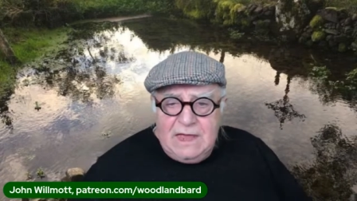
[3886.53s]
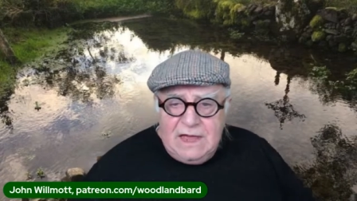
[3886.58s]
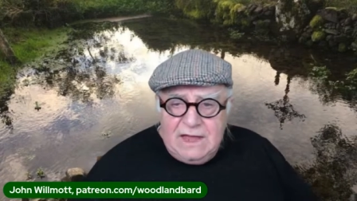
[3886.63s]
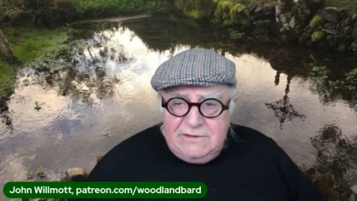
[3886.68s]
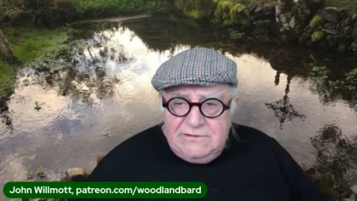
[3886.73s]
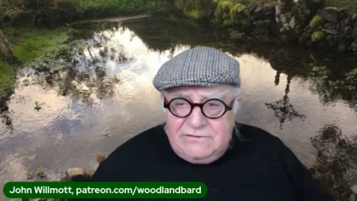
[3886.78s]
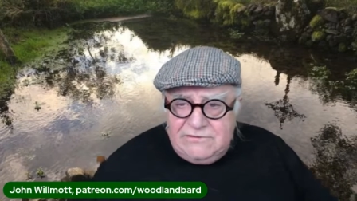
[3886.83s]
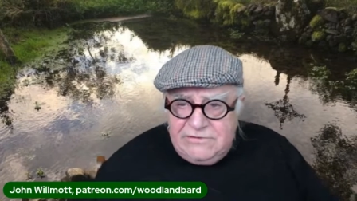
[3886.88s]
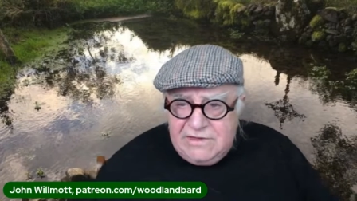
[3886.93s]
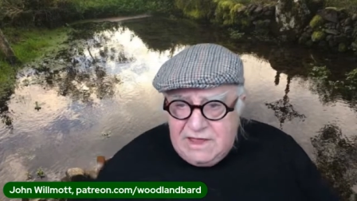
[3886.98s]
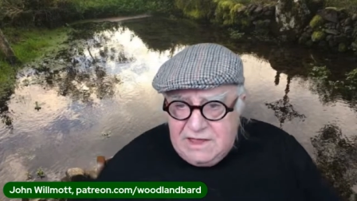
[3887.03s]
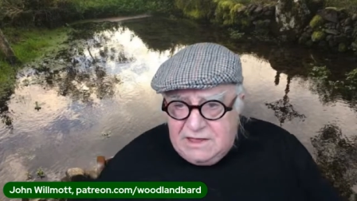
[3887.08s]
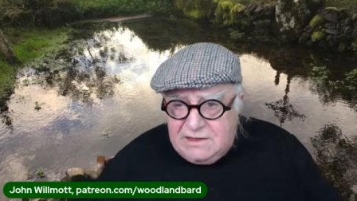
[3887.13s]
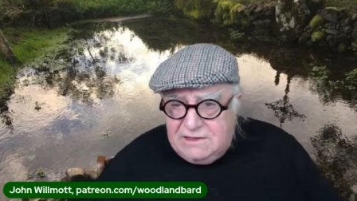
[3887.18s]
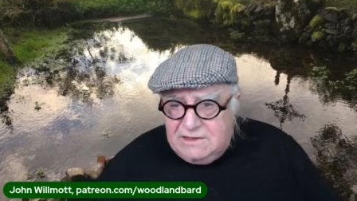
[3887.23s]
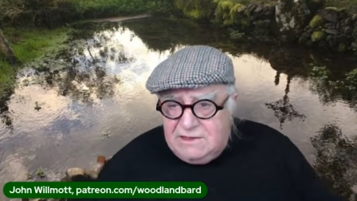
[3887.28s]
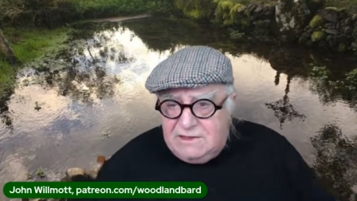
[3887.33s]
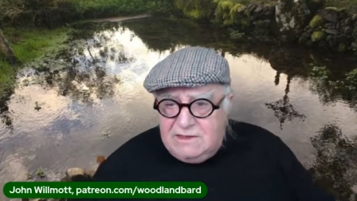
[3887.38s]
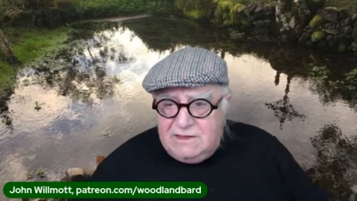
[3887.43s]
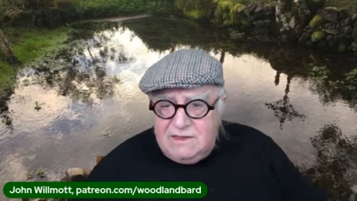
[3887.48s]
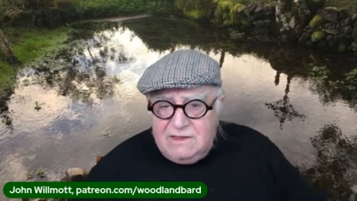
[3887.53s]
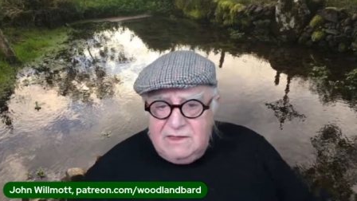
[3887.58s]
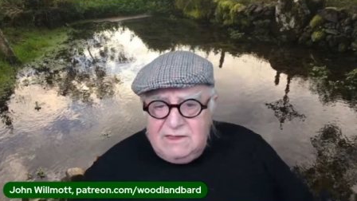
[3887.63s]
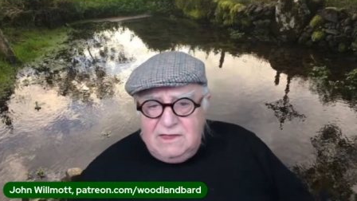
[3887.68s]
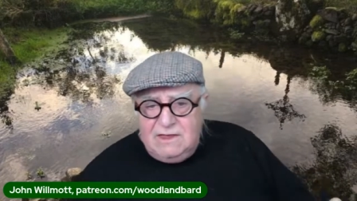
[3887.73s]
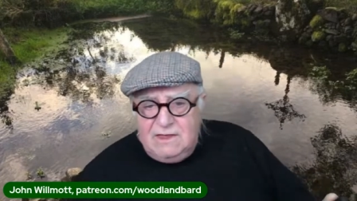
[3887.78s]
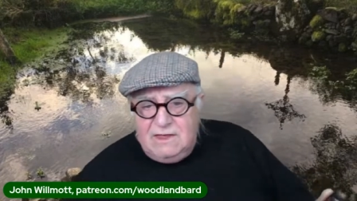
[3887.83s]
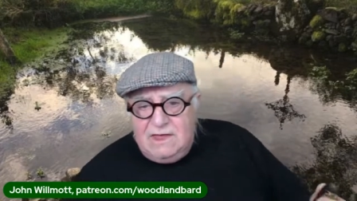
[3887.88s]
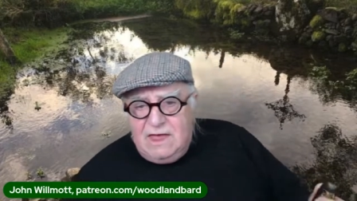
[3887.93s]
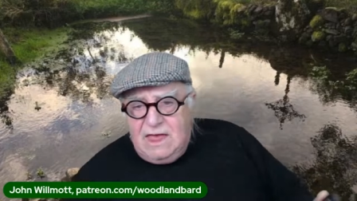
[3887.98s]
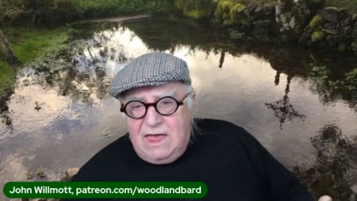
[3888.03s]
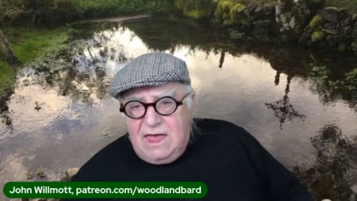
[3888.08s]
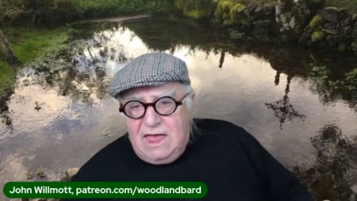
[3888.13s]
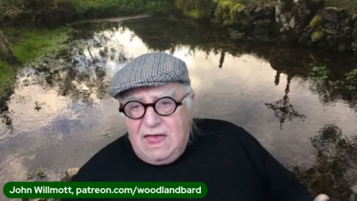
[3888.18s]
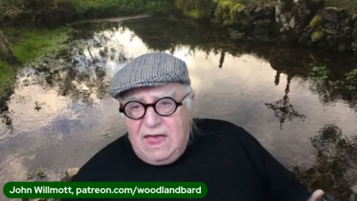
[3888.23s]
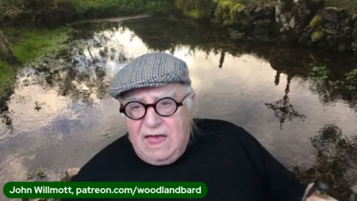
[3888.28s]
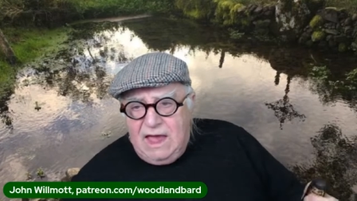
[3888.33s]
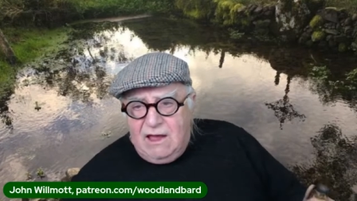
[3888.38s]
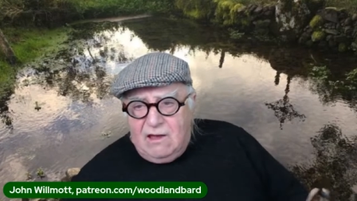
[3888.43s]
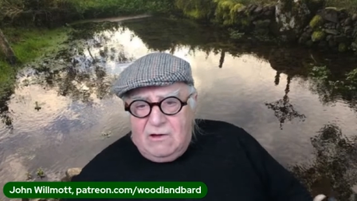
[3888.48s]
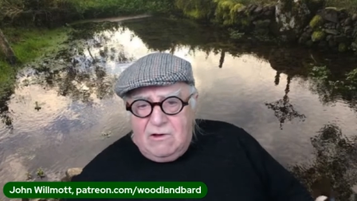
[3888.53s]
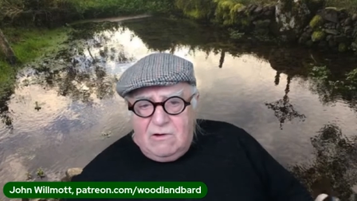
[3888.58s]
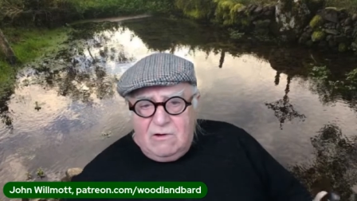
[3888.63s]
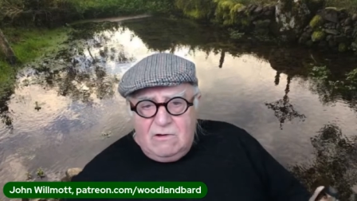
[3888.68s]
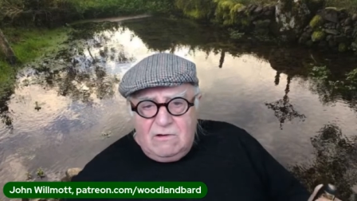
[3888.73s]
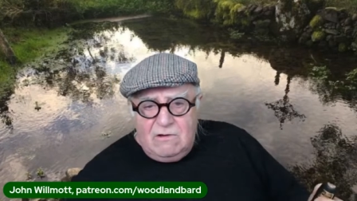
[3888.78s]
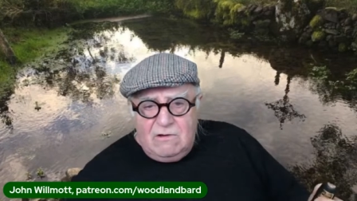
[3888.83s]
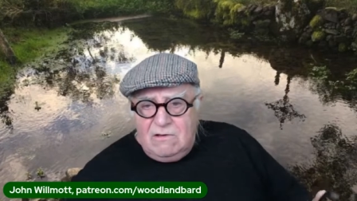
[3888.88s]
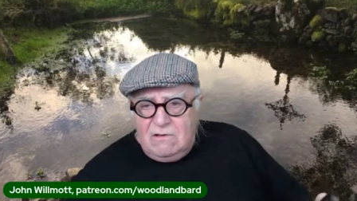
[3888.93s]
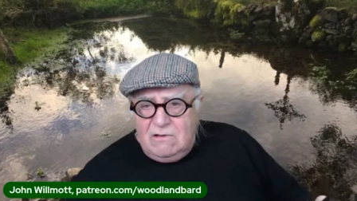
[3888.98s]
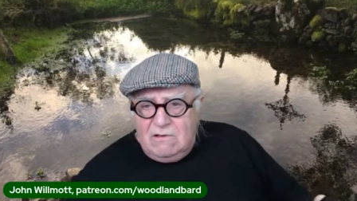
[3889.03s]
And second, how